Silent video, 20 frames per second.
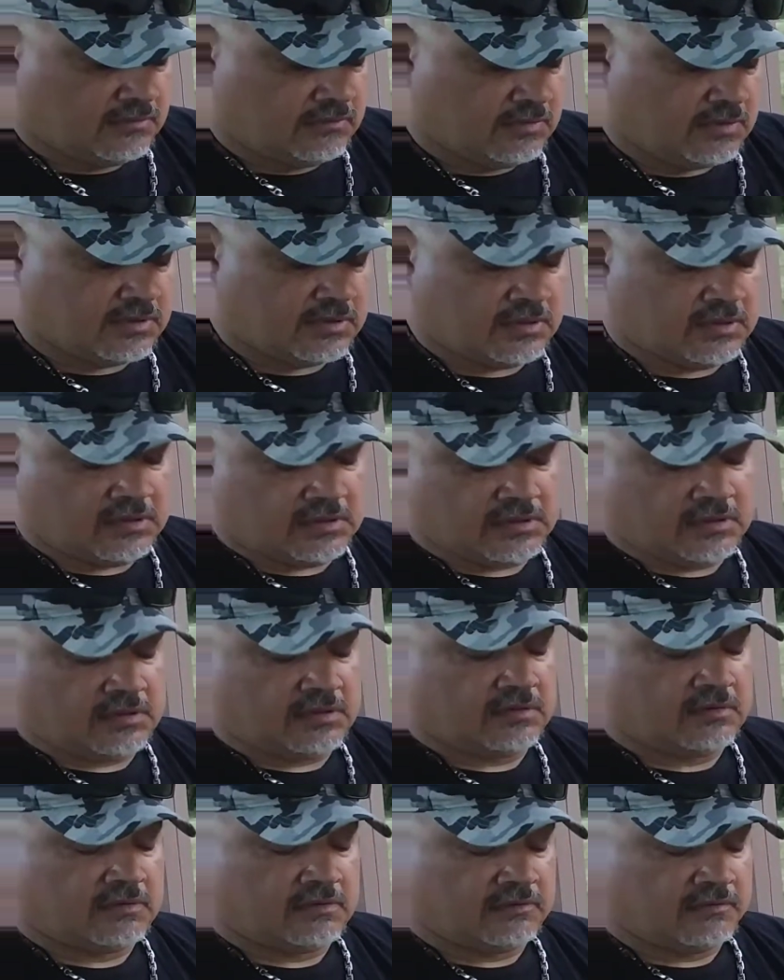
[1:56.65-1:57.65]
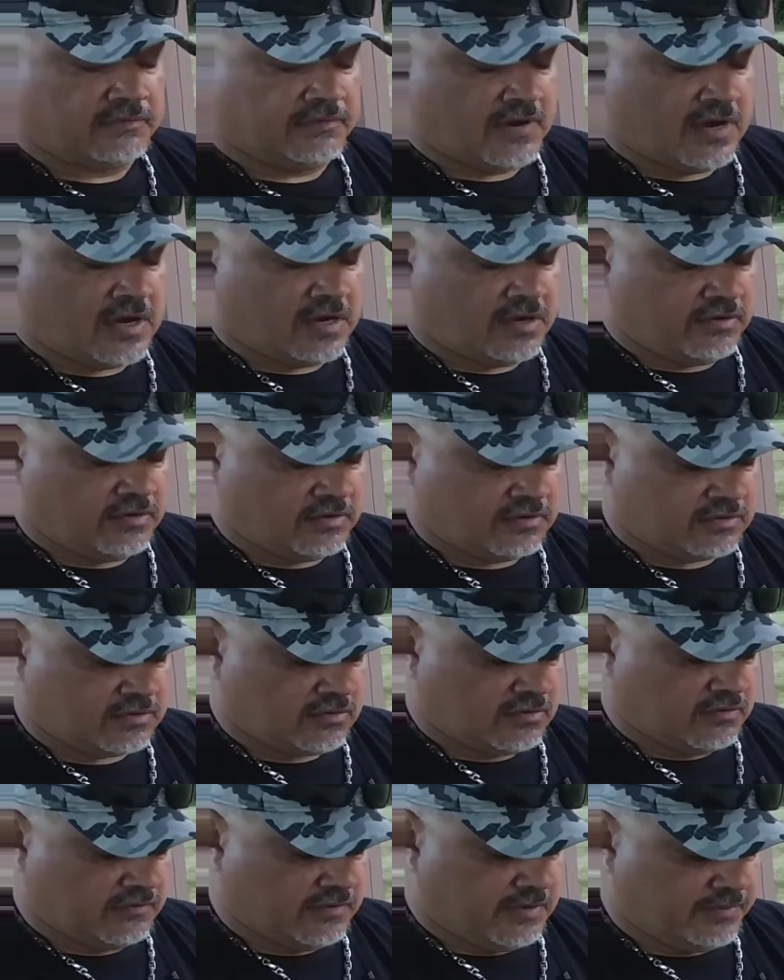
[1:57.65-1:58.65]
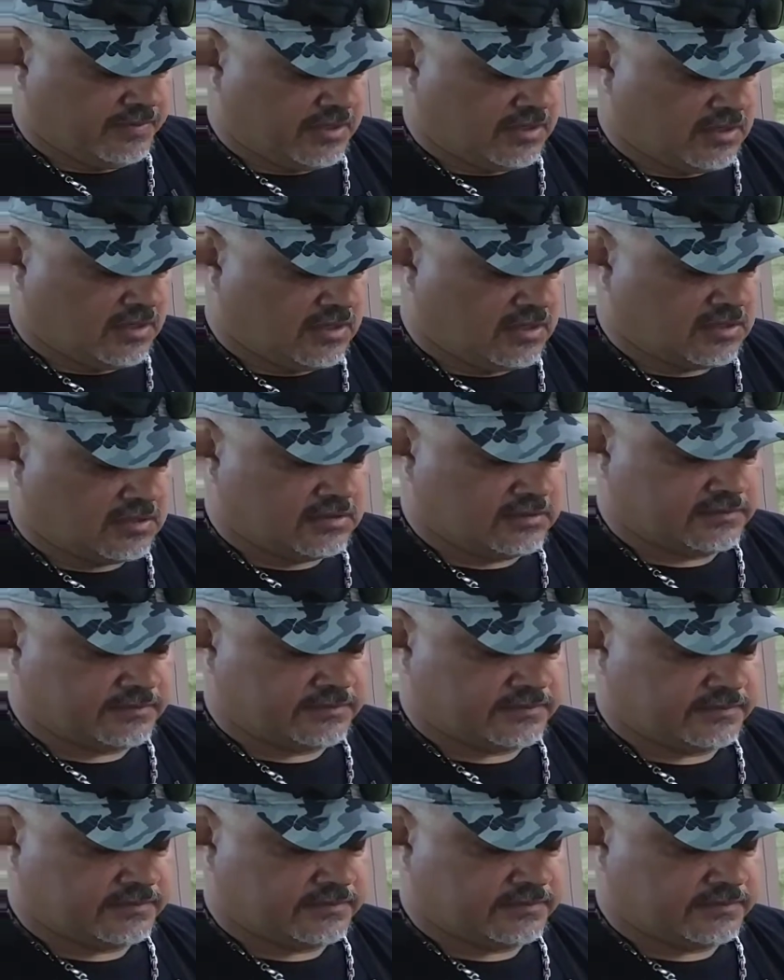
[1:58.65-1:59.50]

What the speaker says: with firing this stove up at all.